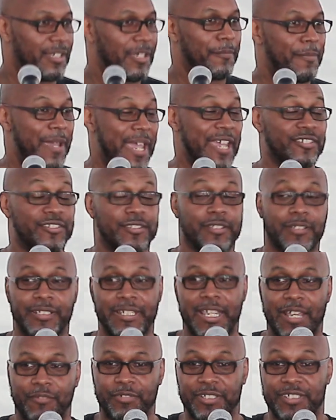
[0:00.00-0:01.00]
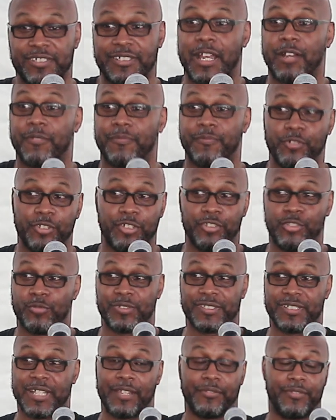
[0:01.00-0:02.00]
Passionately I reached out for you, you
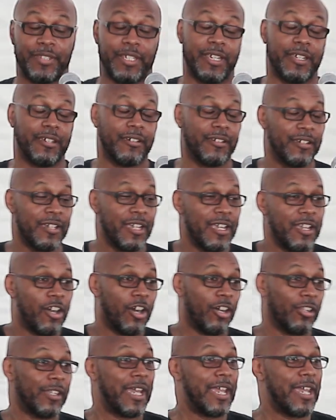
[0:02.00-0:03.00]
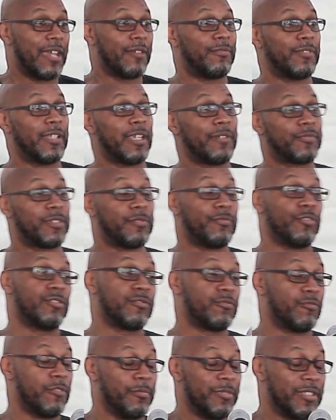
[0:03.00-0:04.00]
was not there. All I have left of you
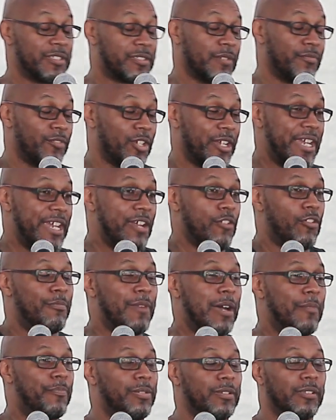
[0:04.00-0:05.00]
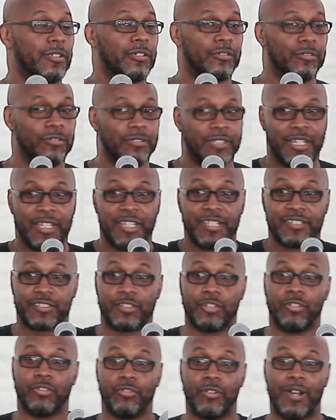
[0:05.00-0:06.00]
is remnants of your hair on my pillow.
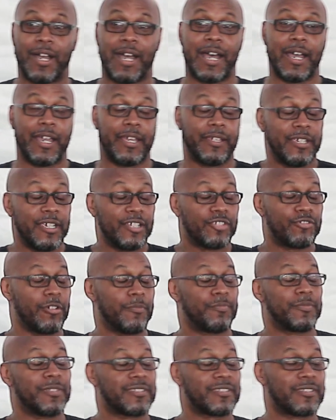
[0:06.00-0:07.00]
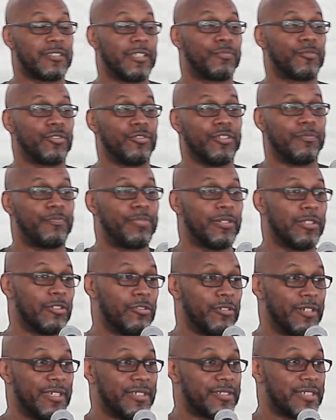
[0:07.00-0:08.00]
So I tripped and slept on your
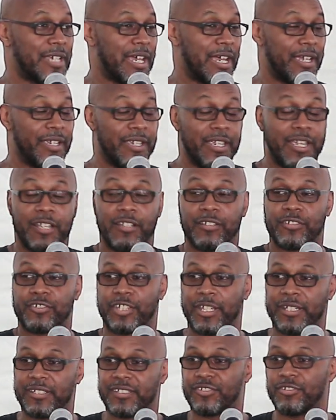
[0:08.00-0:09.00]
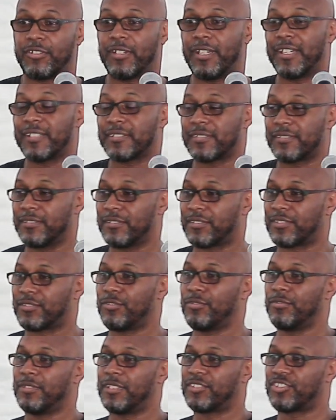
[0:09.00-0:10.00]
pillow as I chased your essence
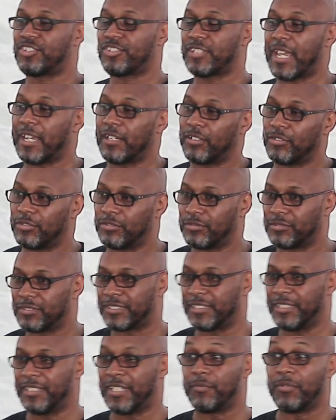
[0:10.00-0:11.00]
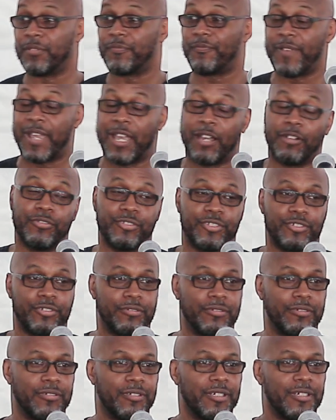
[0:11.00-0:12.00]
through the shadows and never found you.
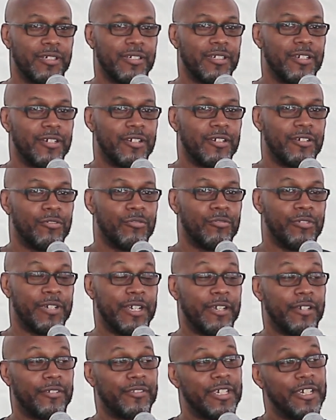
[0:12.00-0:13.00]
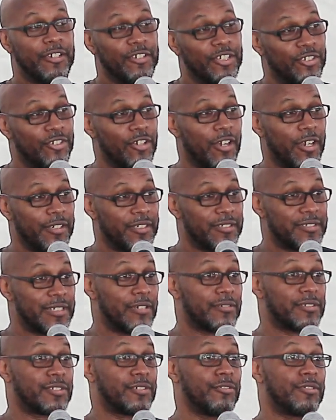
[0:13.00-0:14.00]
Where there in the darkness
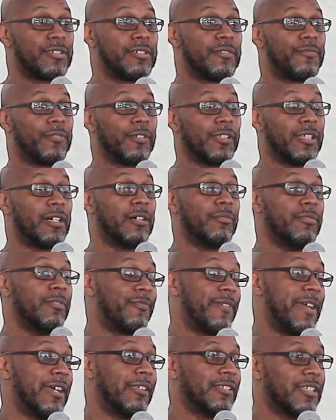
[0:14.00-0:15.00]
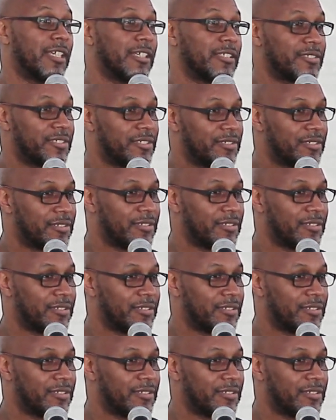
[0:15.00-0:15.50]
I was searching for love and found lust.